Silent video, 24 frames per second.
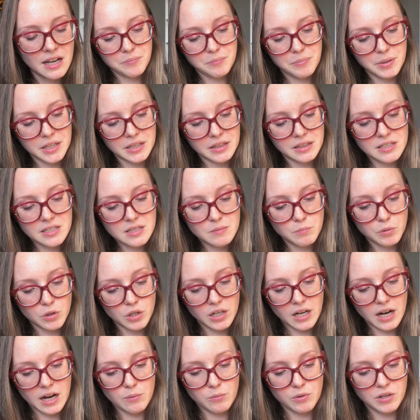But this
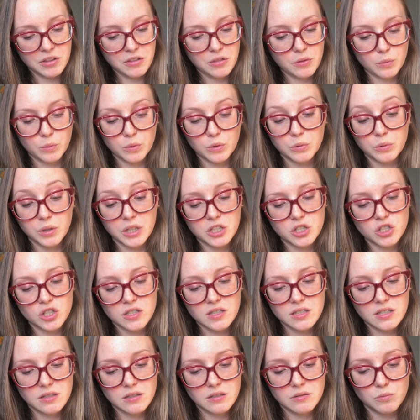book, I went through and
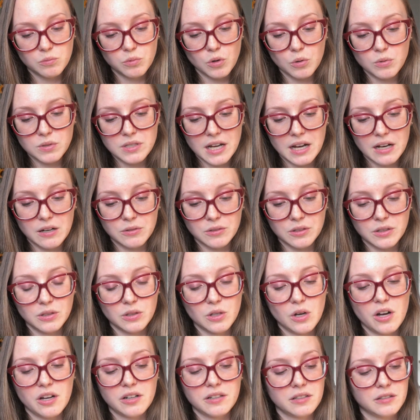just wrote down a
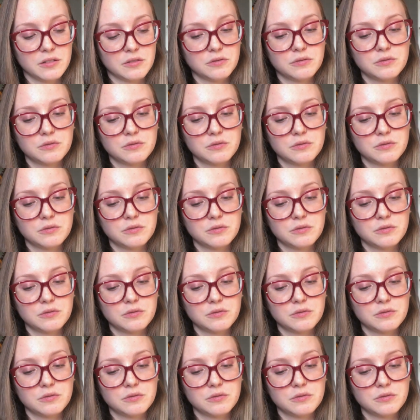lot of